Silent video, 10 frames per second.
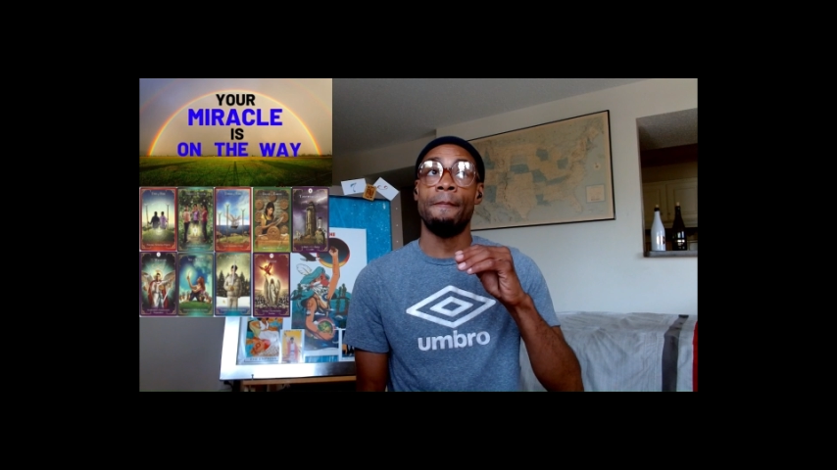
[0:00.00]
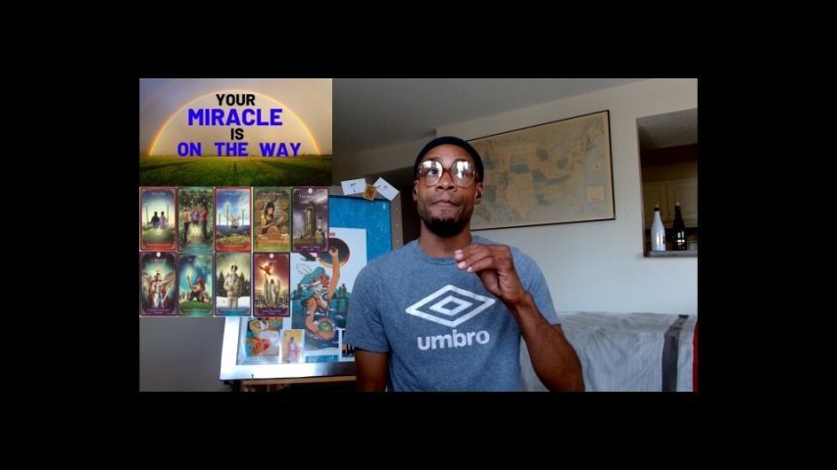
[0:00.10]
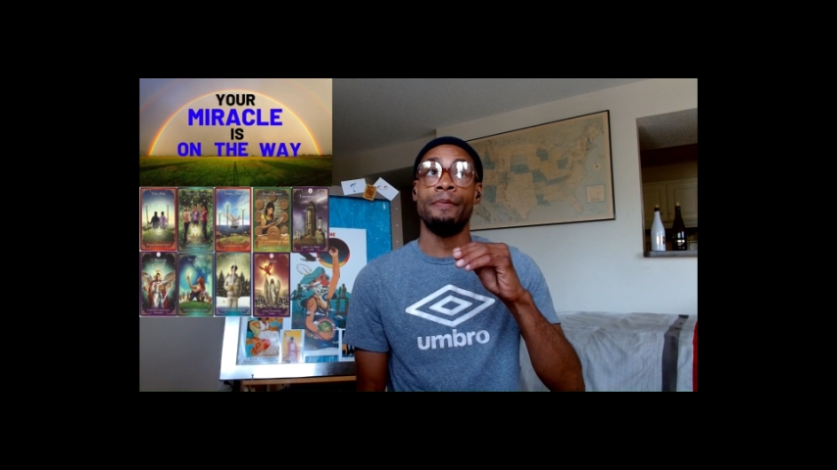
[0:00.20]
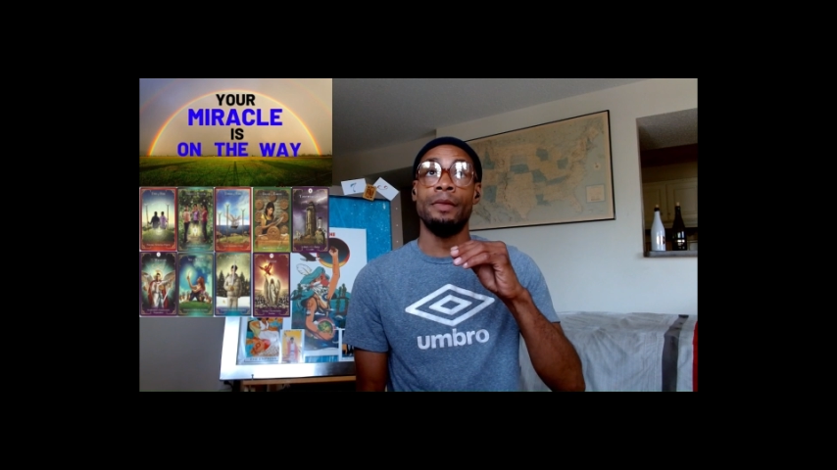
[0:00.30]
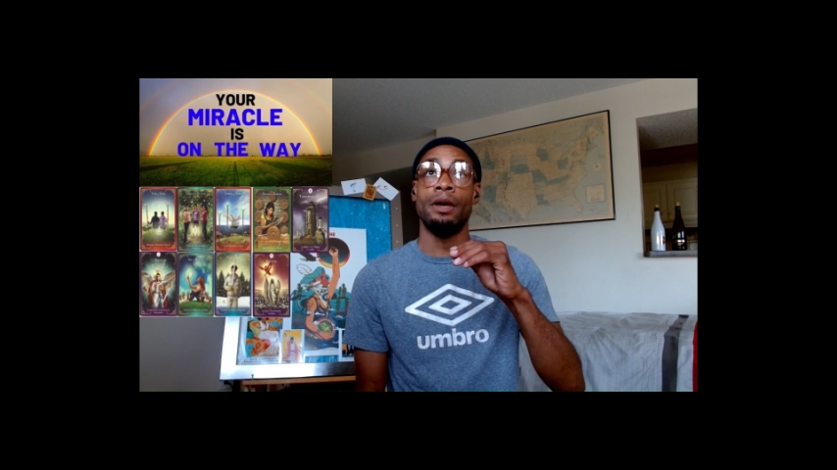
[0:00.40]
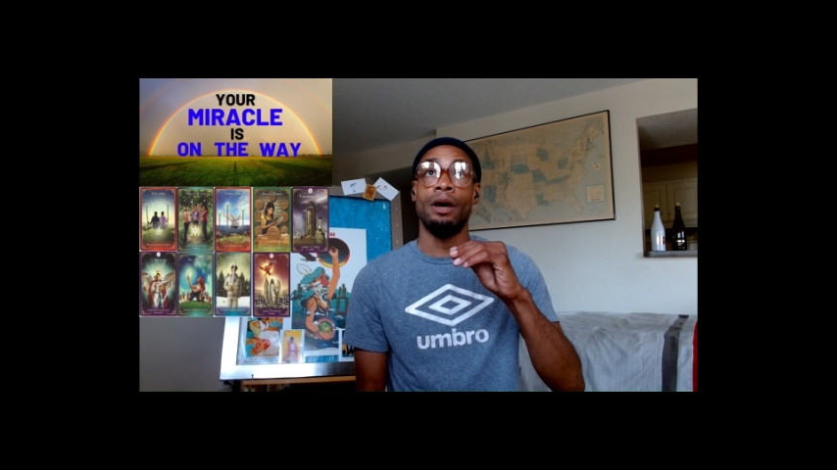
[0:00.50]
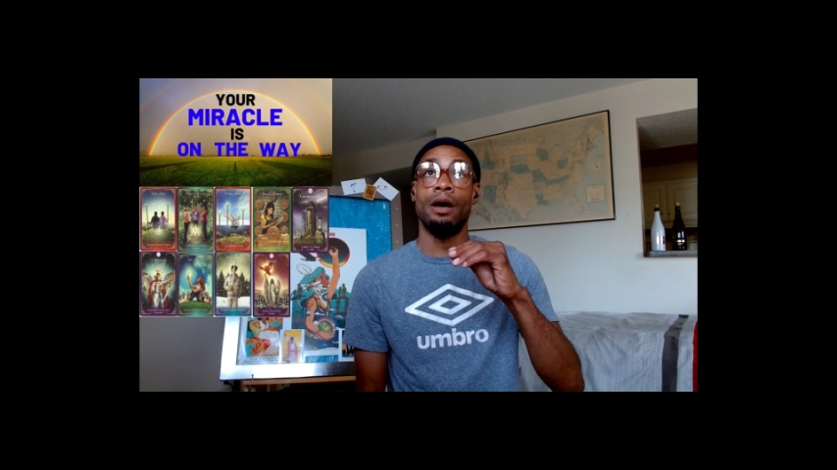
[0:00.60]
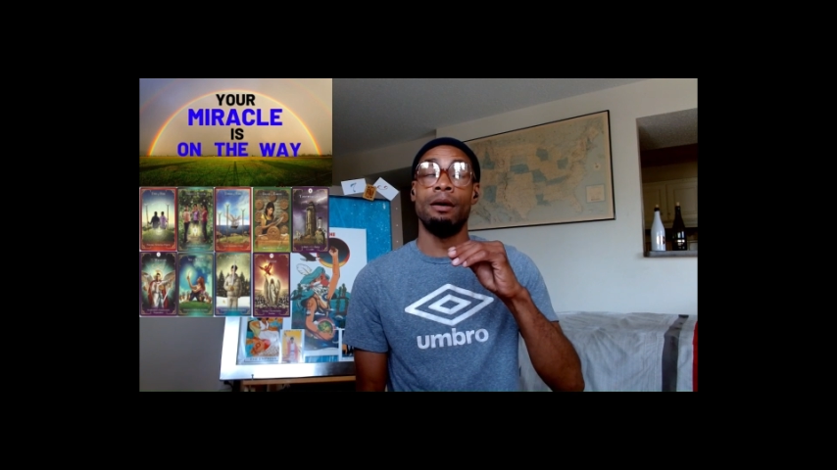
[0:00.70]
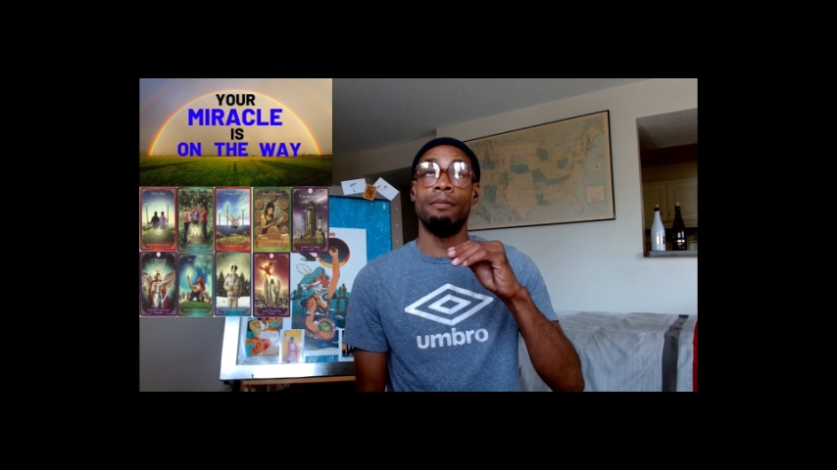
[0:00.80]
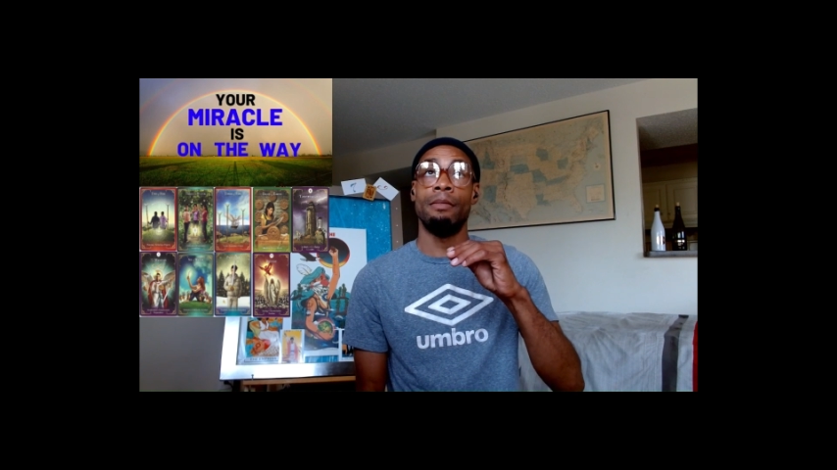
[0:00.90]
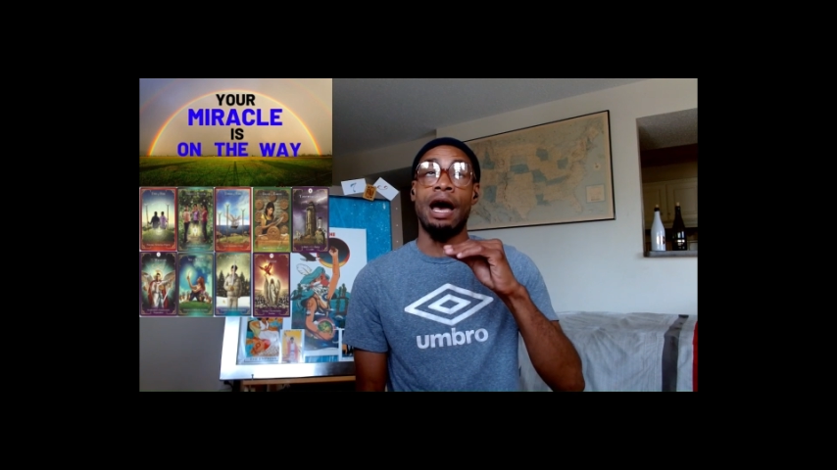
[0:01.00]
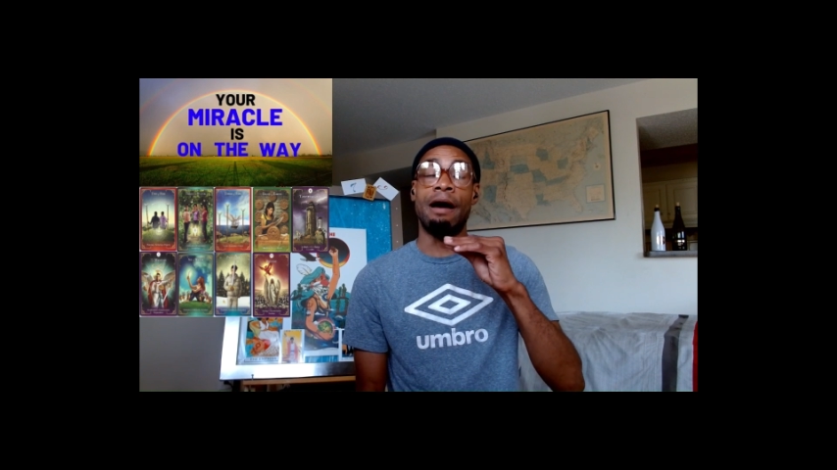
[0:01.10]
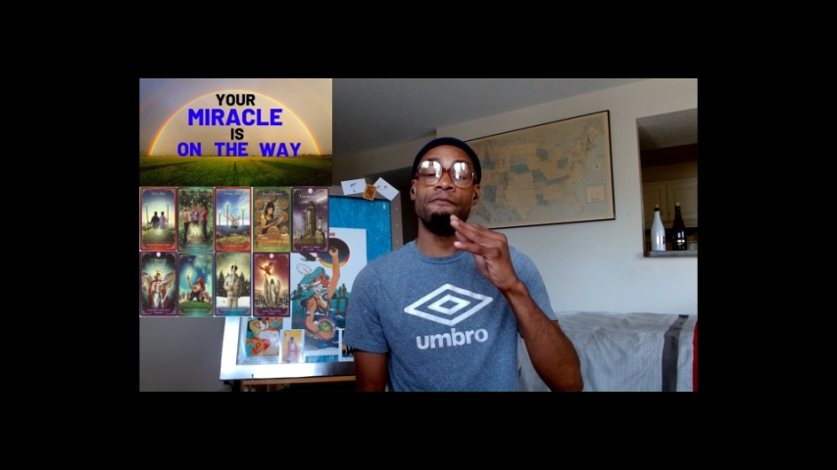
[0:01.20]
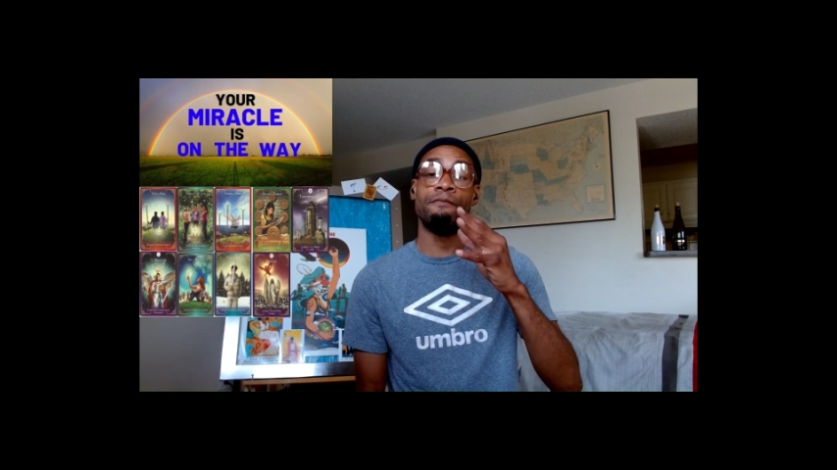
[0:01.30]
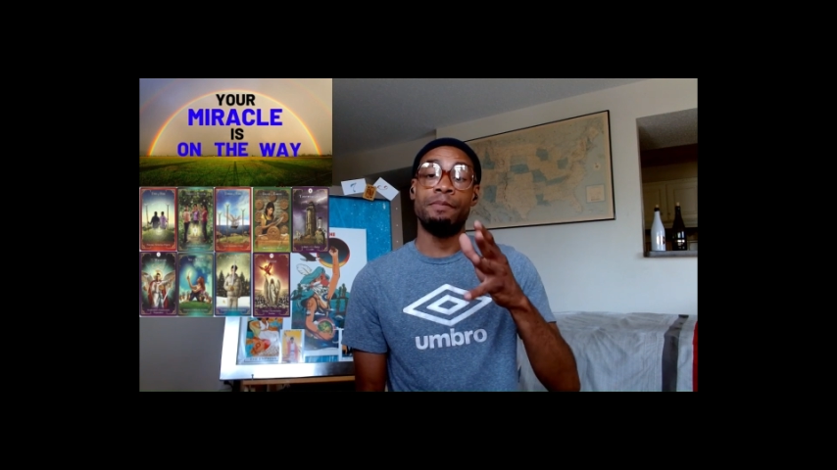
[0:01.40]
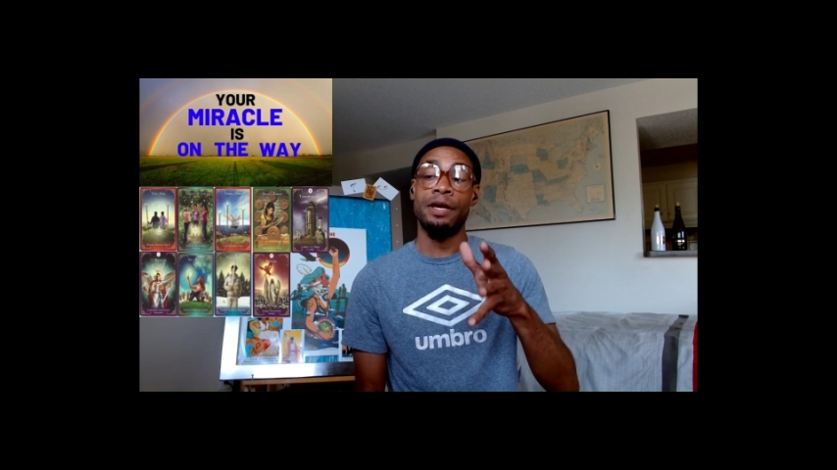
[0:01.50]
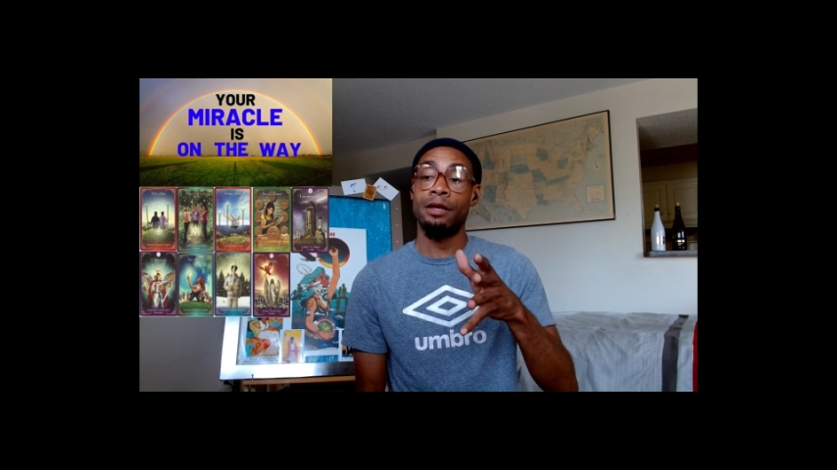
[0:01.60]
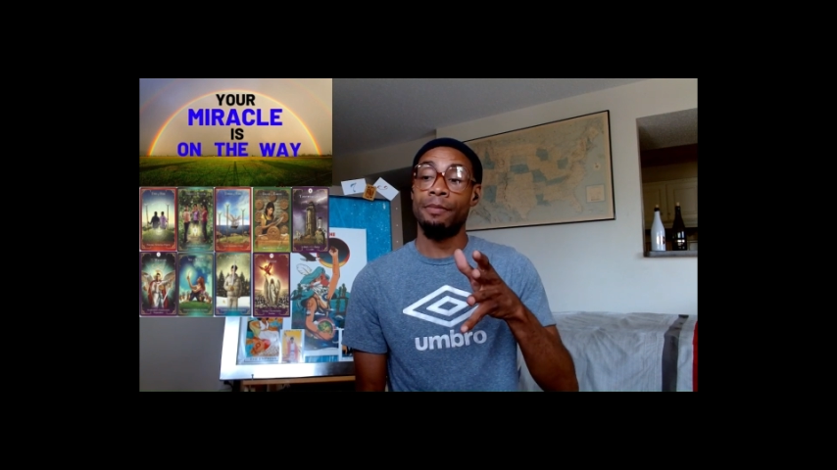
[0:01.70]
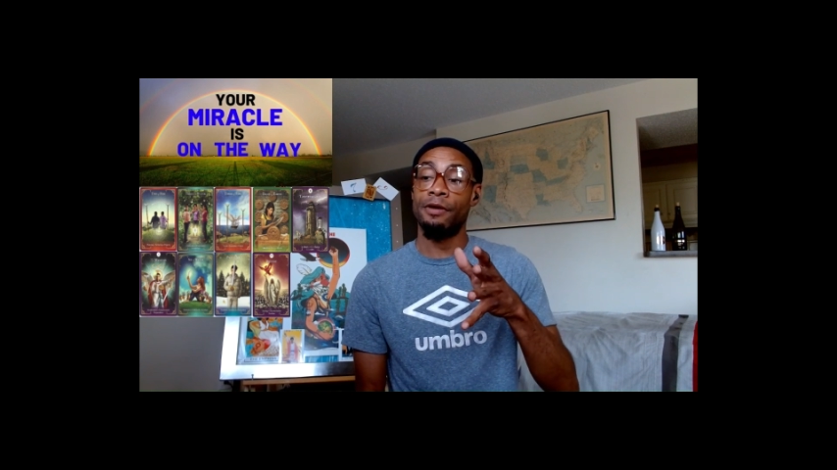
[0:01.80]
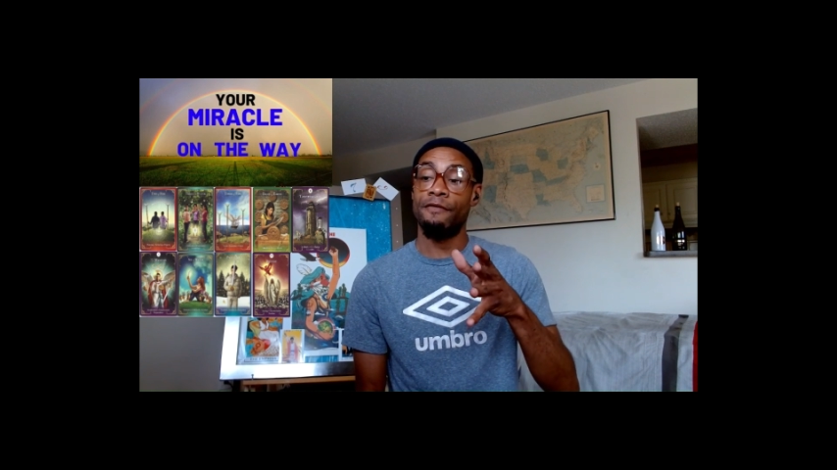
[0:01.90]
Um, I'm picking up on the
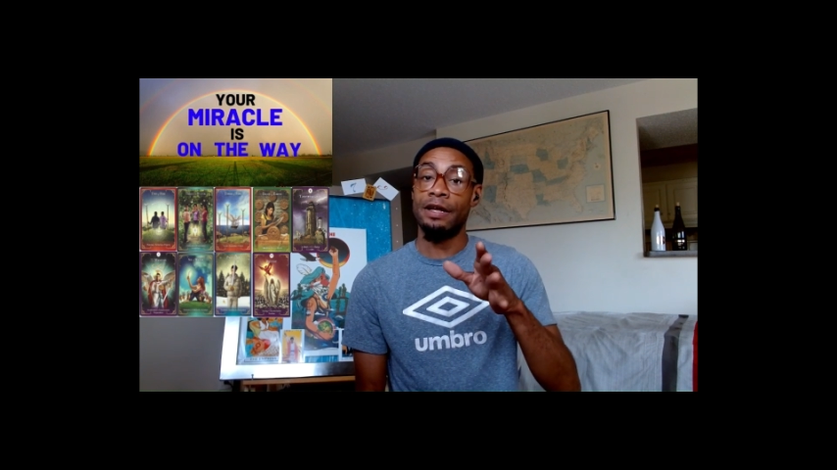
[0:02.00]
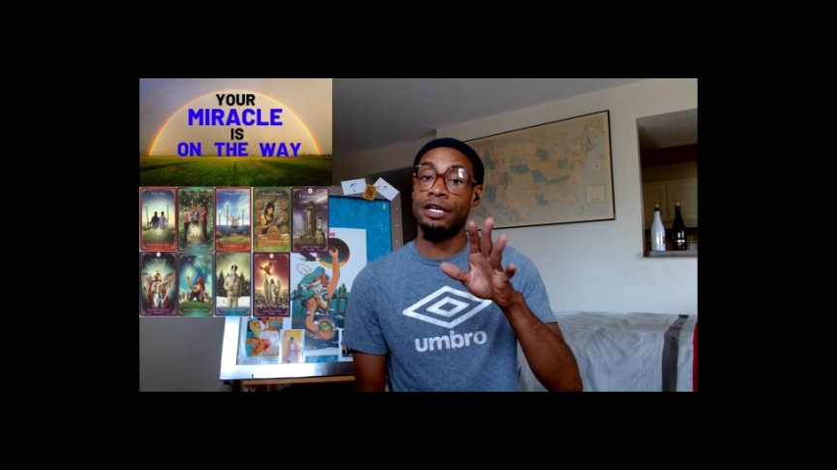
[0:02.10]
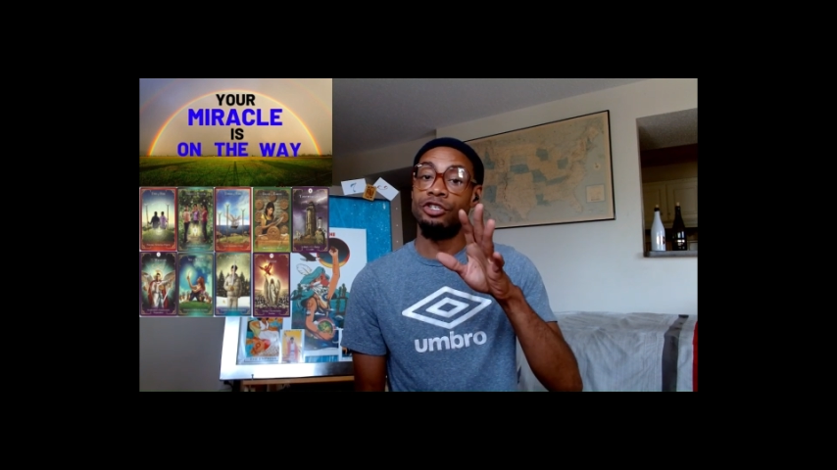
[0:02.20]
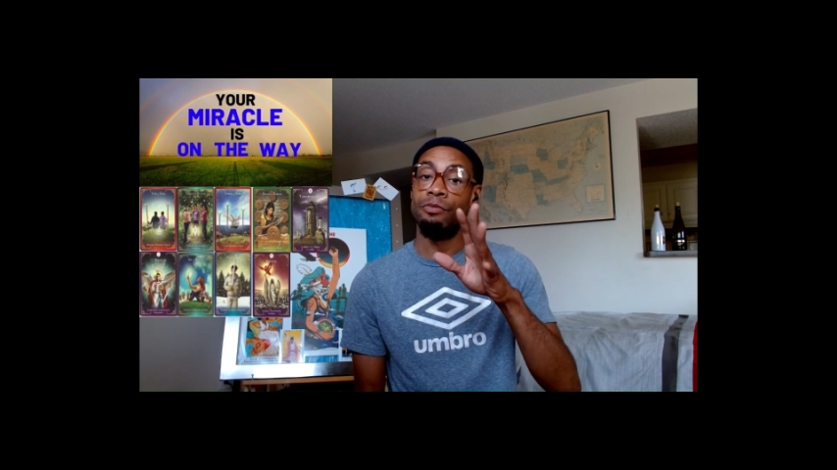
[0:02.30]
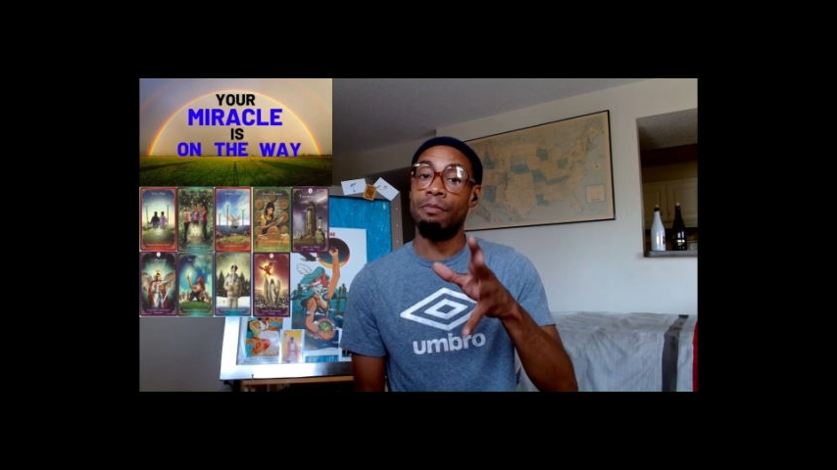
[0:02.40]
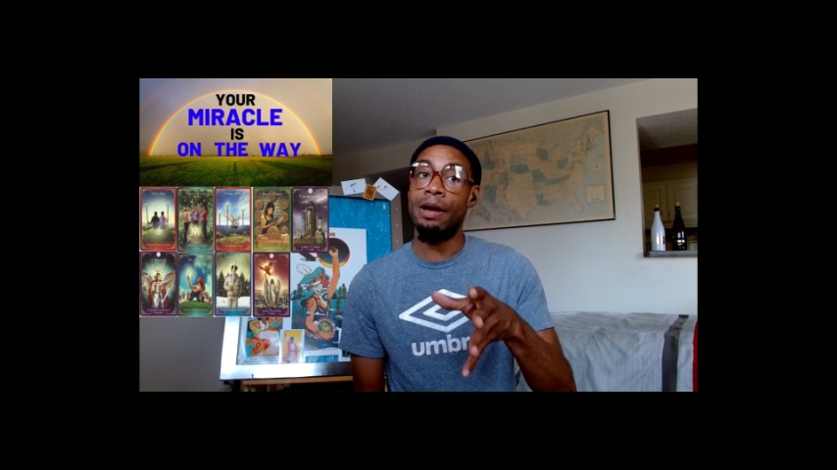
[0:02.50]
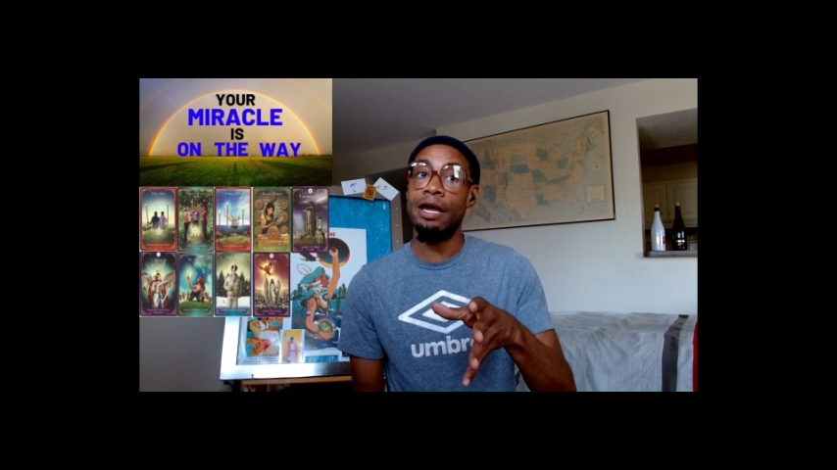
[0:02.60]
fact that you may